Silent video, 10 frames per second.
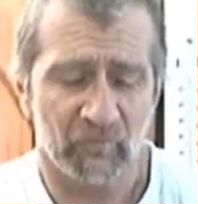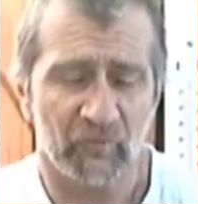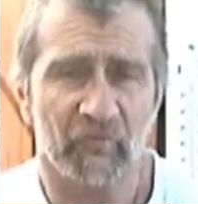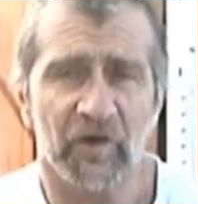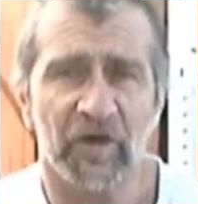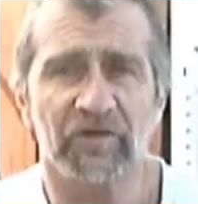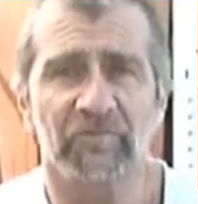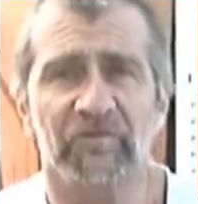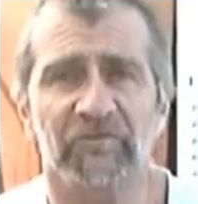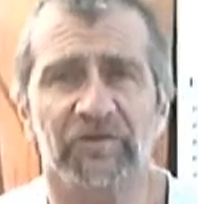volume
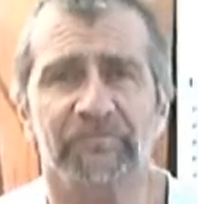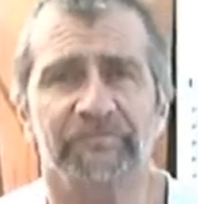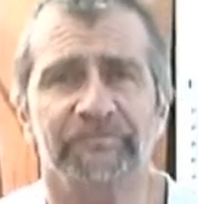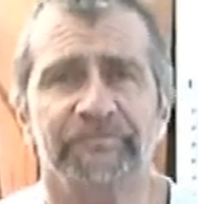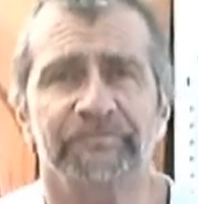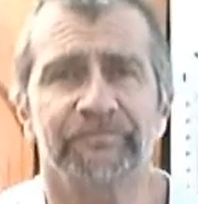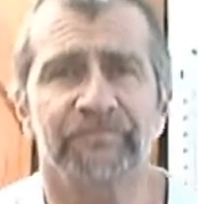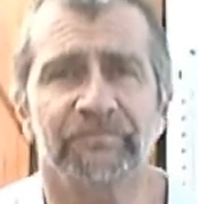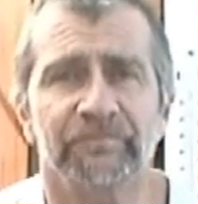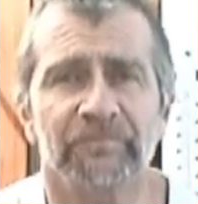of it,
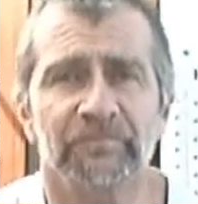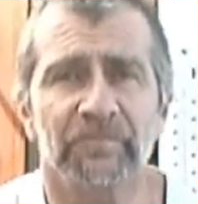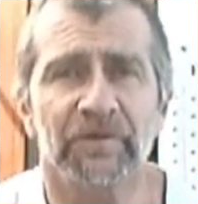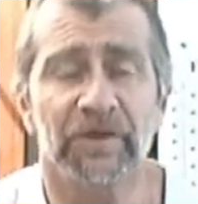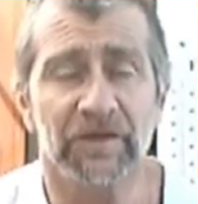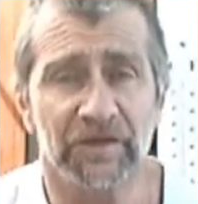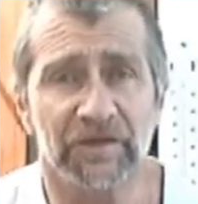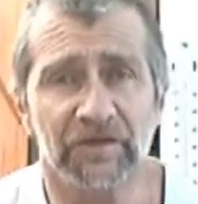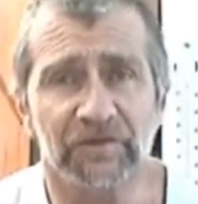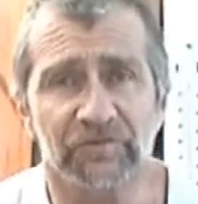it
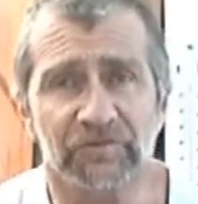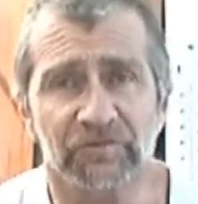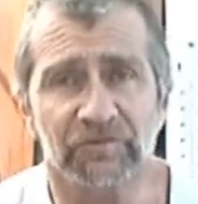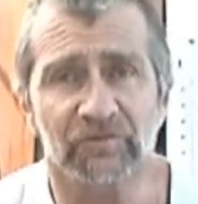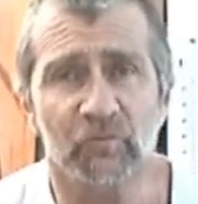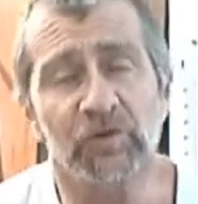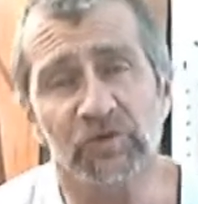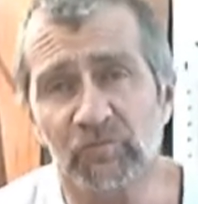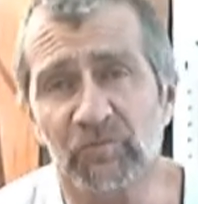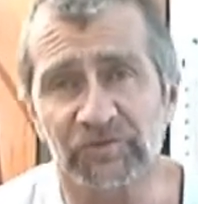is what
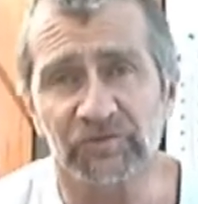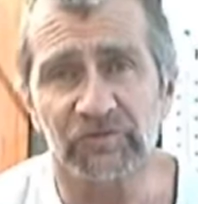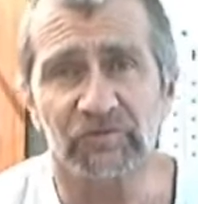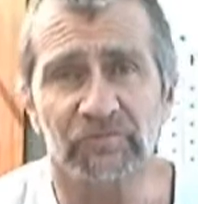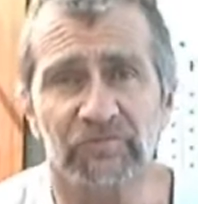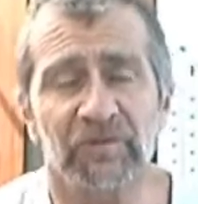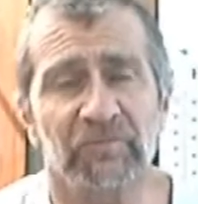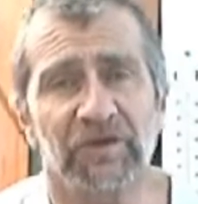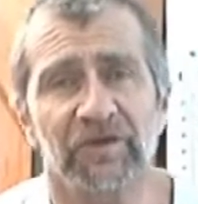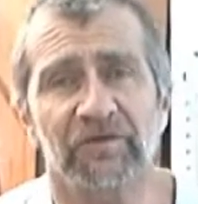you must do and
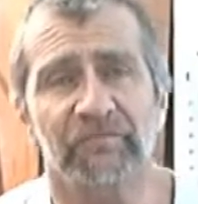become.